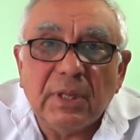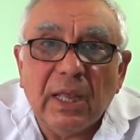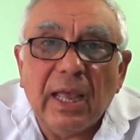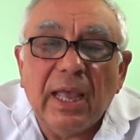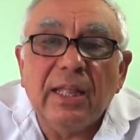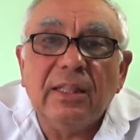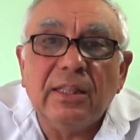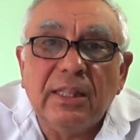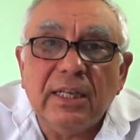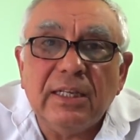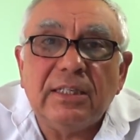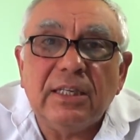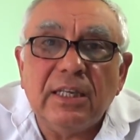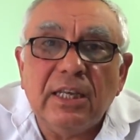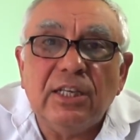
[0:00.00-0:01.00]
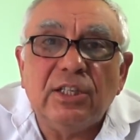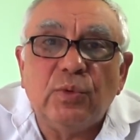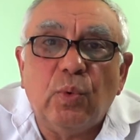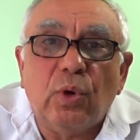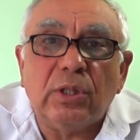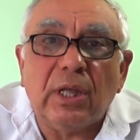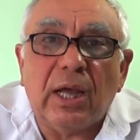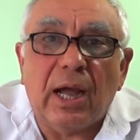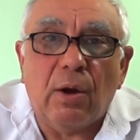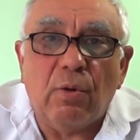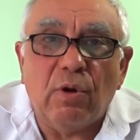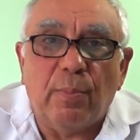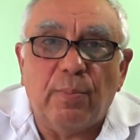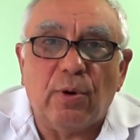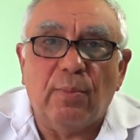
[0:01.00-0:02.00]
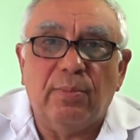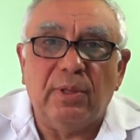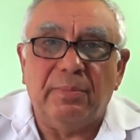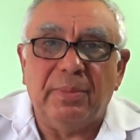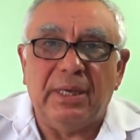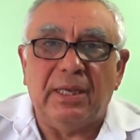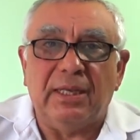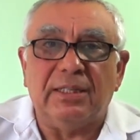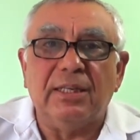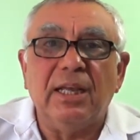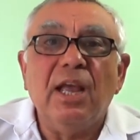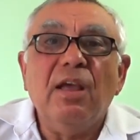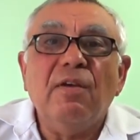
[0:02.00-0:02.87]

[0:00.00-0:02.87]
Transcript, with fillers: And this is what our problem is.